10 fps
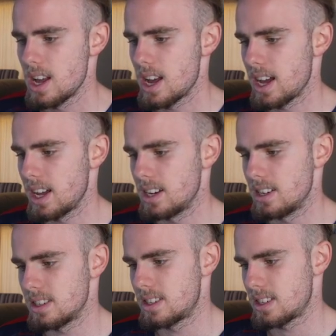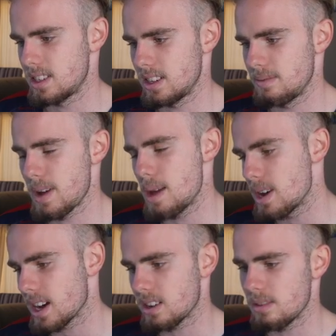and
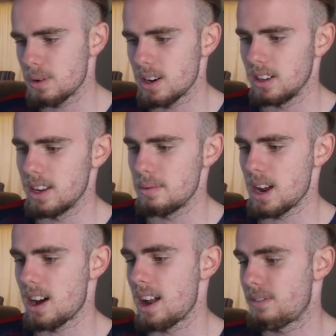maybe I could have put it a little bit higher.